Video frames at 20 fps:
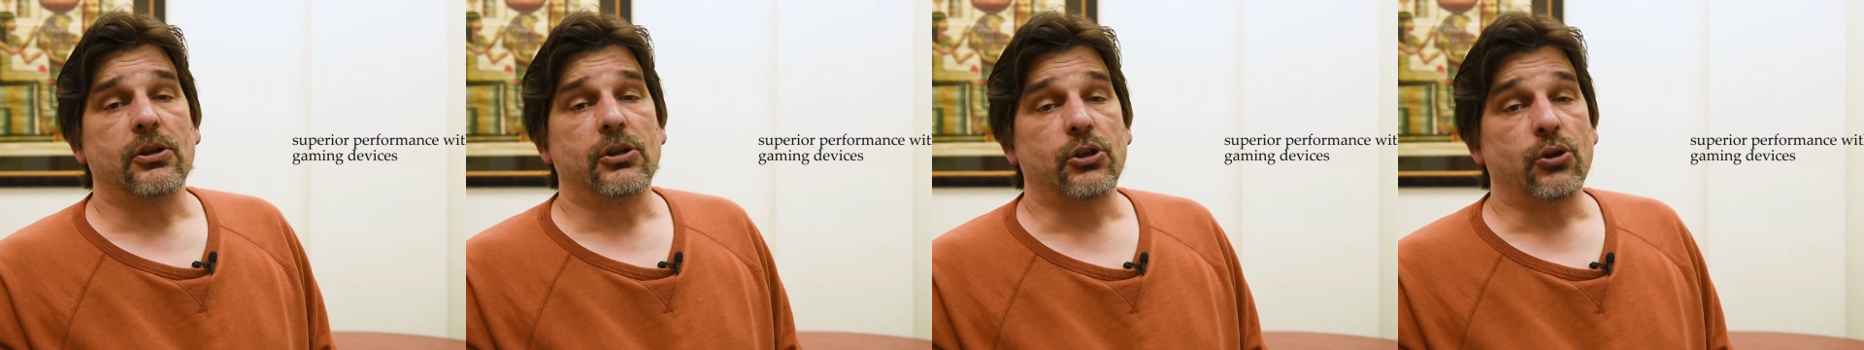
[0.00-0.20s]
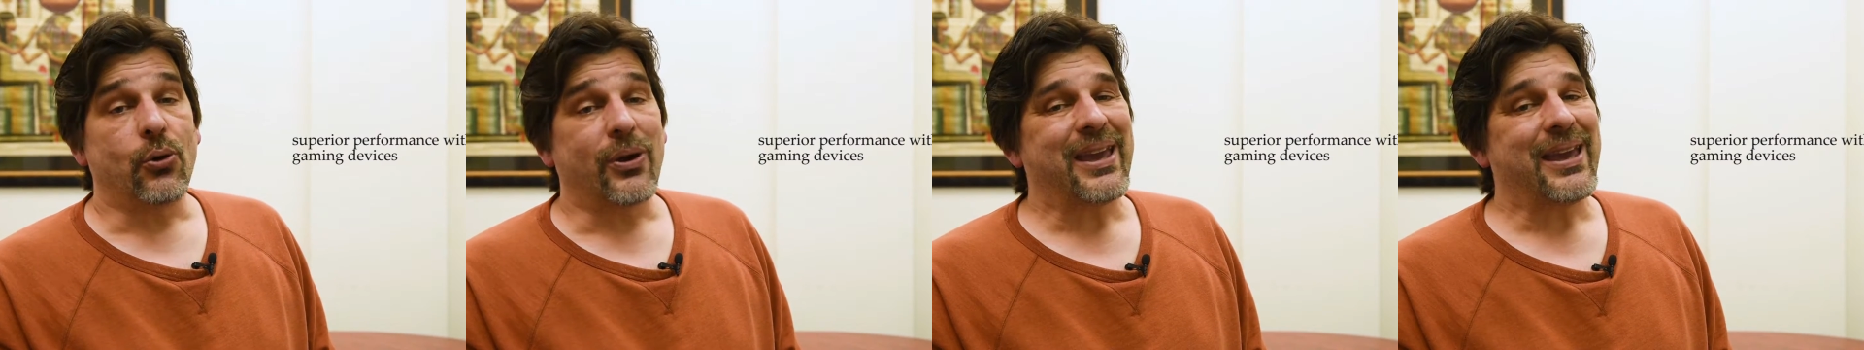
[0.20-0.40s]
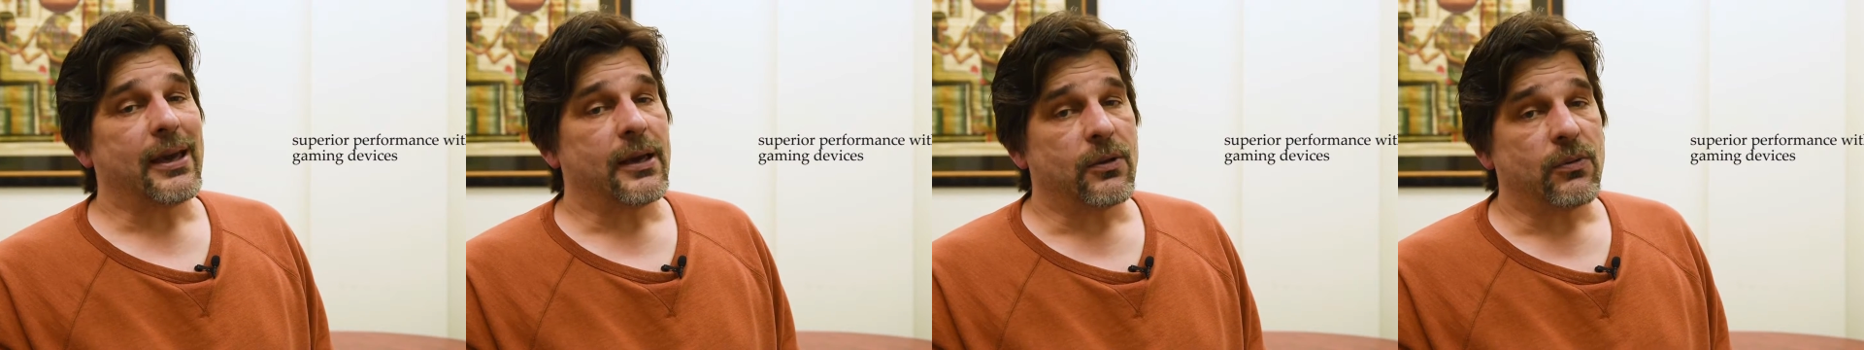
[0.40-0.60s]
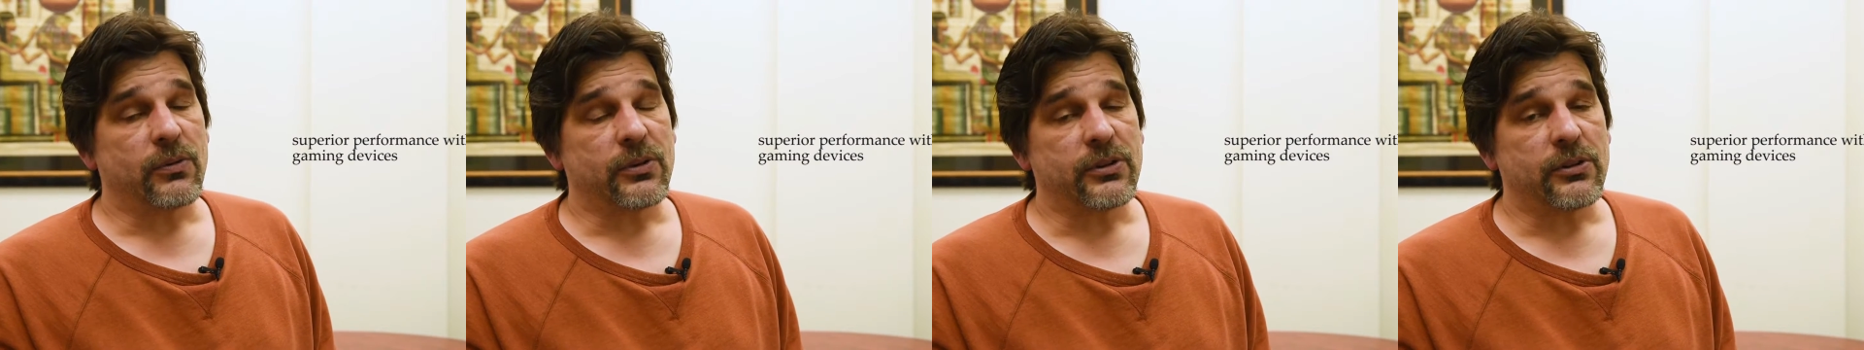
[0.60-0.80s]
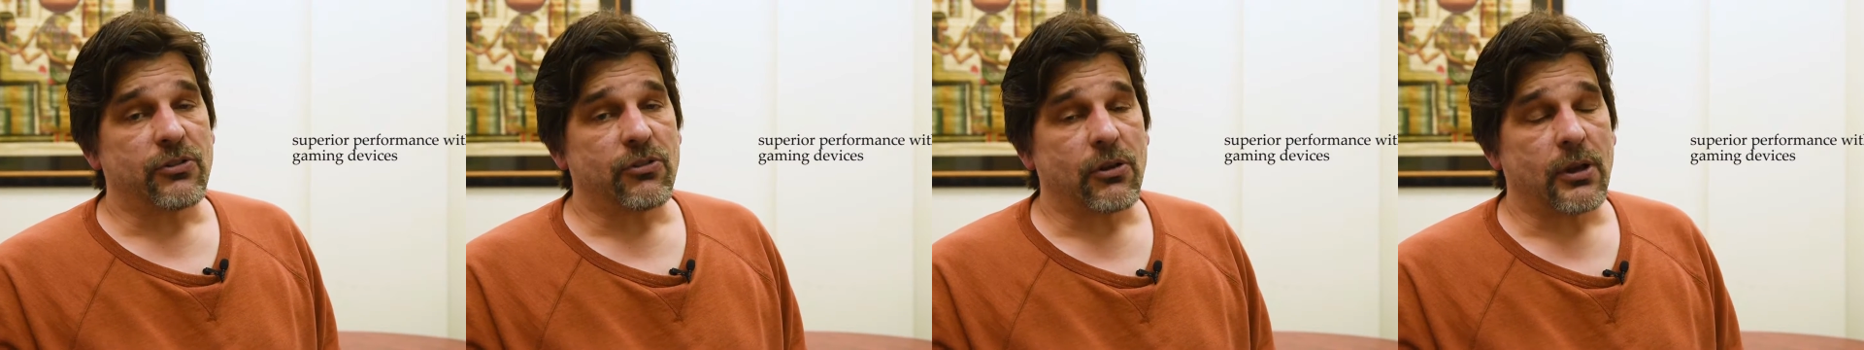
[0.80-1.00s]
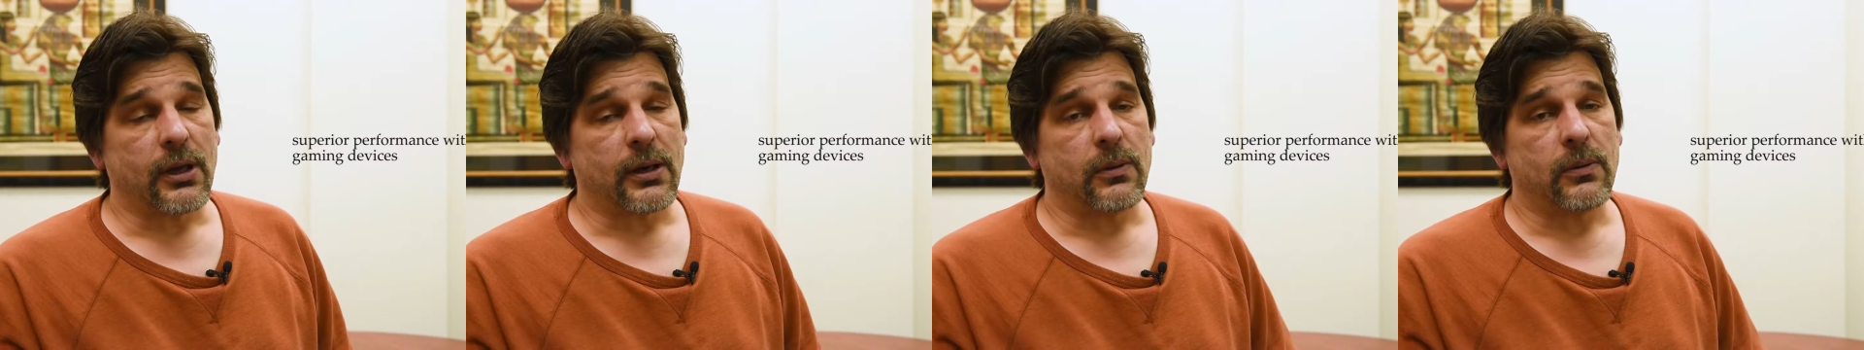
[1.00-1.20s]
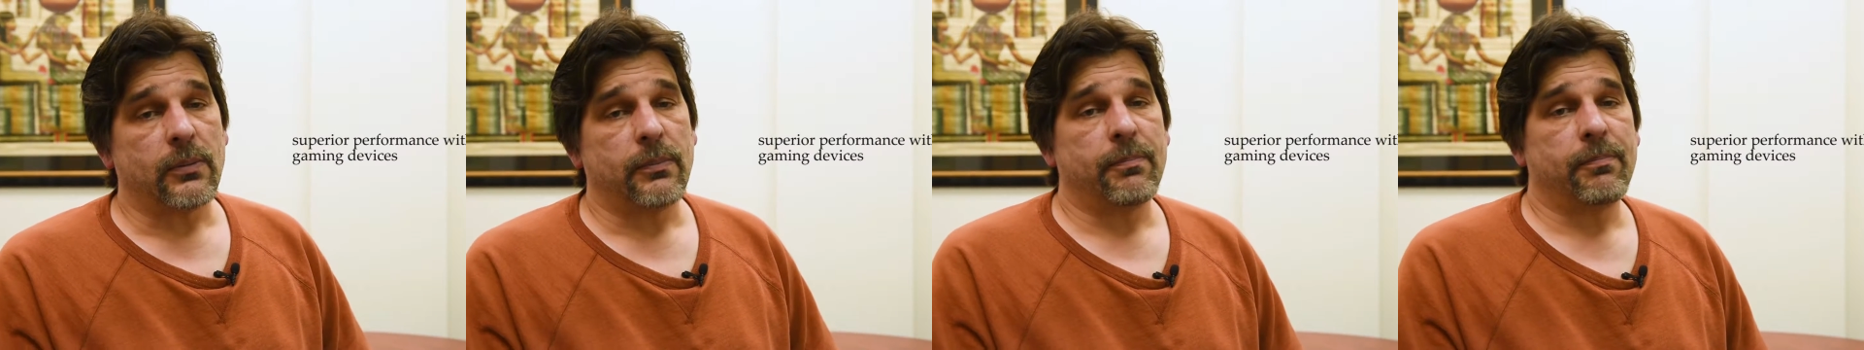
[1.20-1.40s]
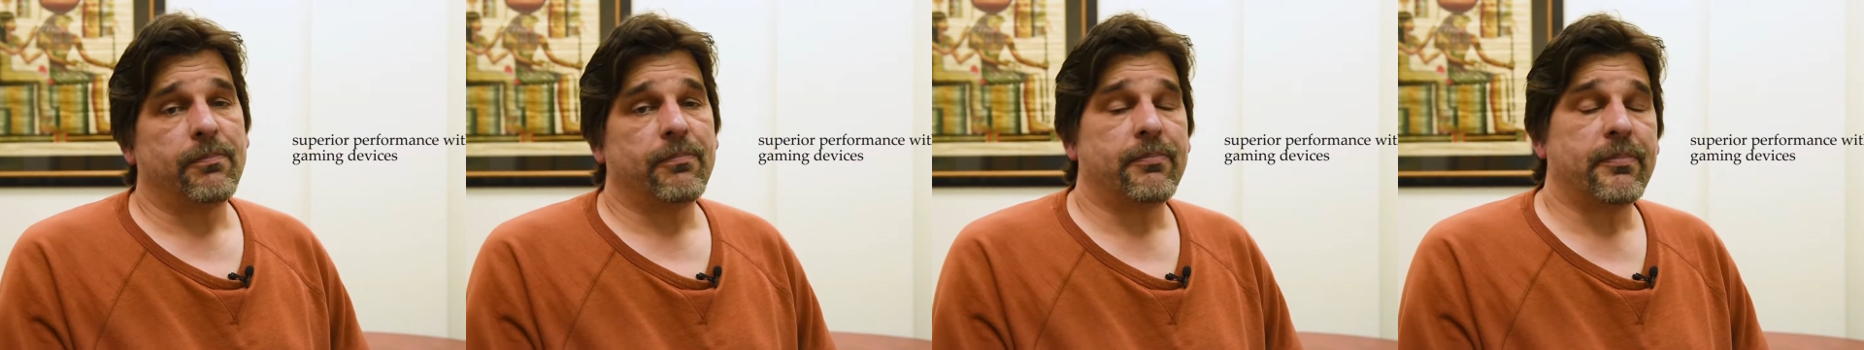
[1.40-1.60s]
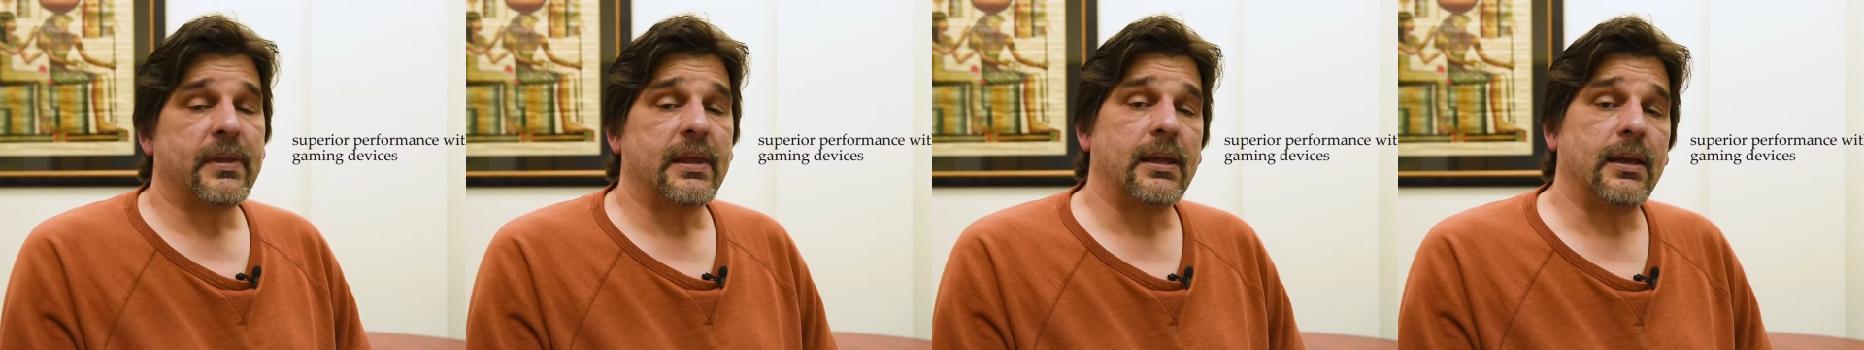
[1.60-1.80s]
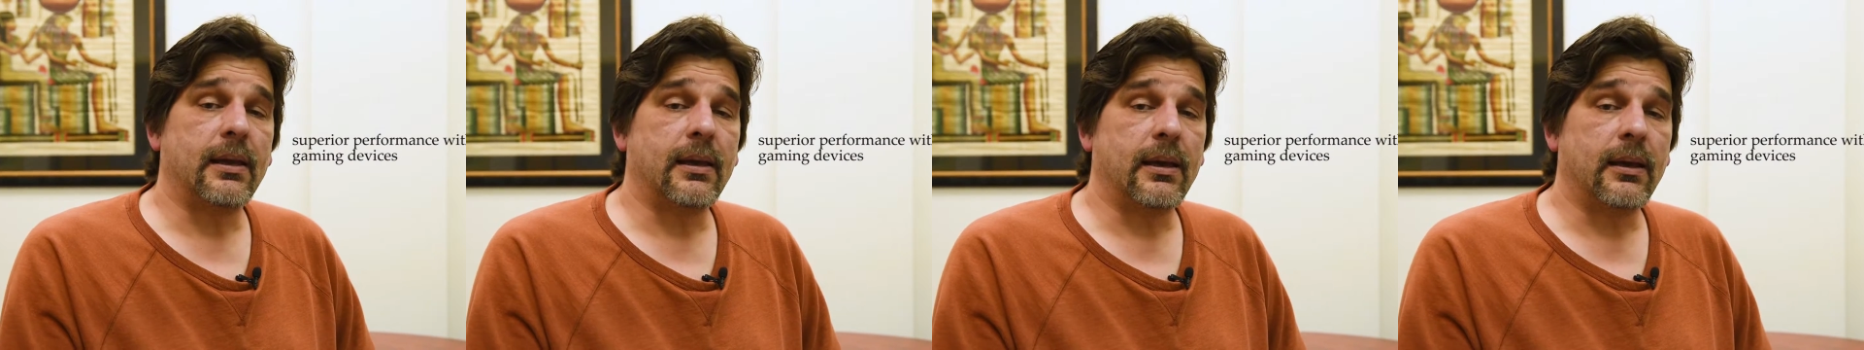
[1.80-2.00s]
you can with the shadow.
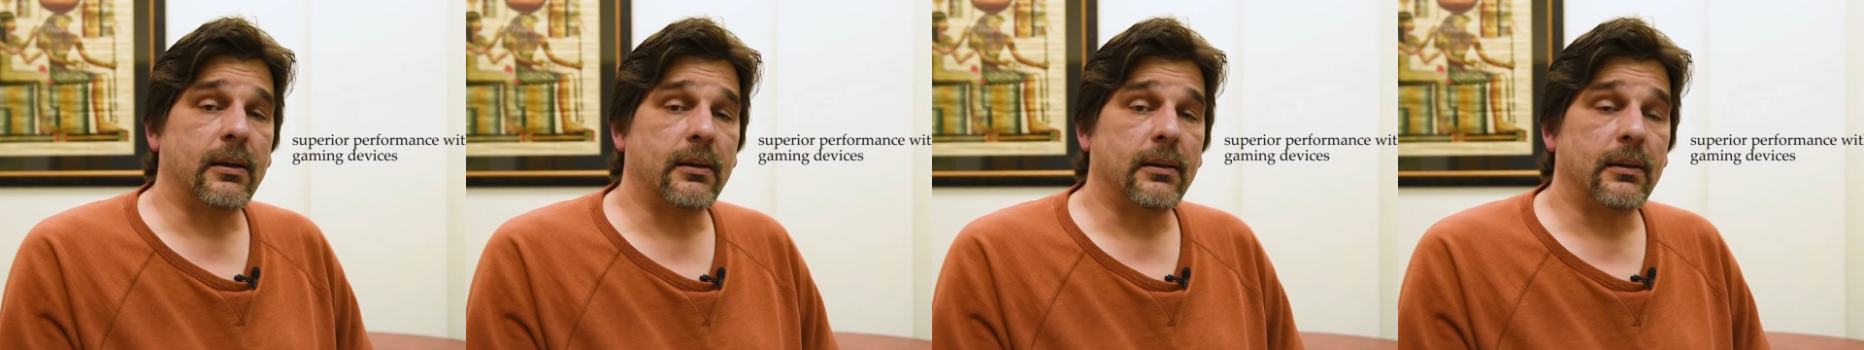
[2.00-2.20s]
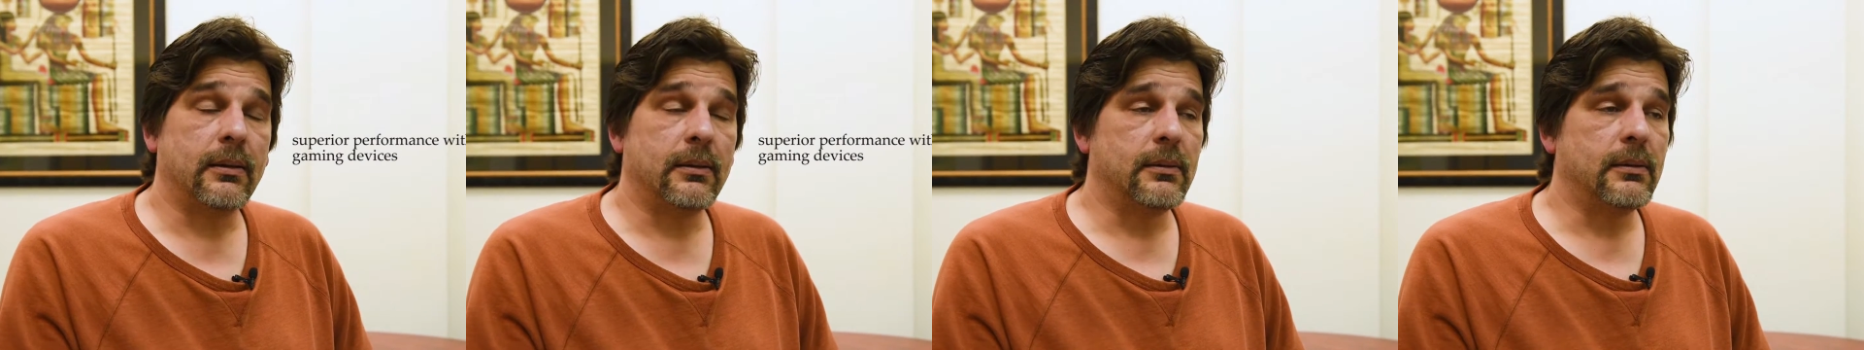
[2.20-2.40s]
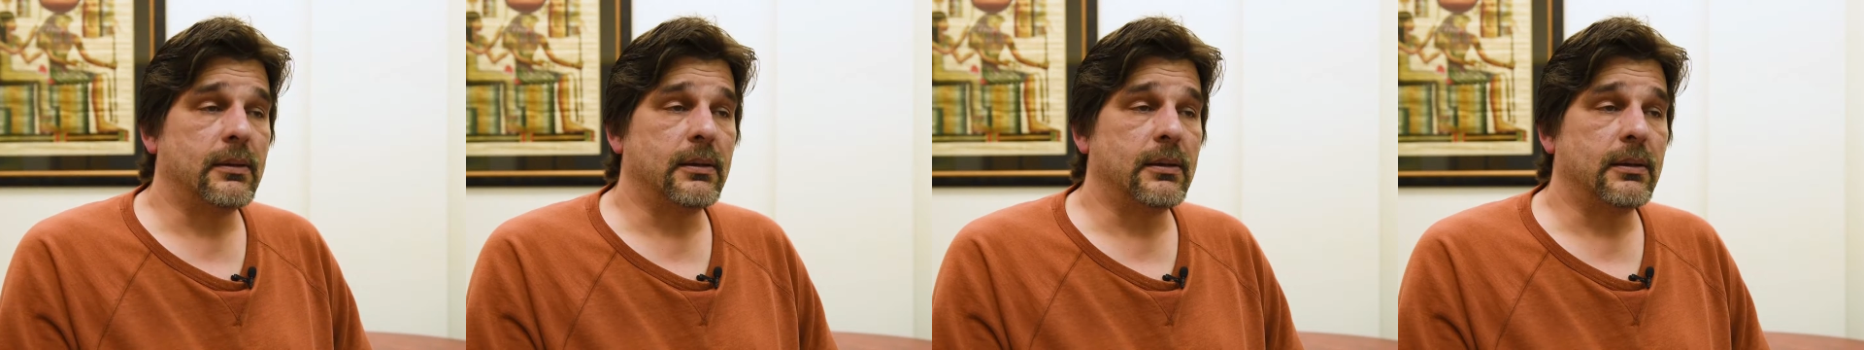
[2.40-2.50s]
And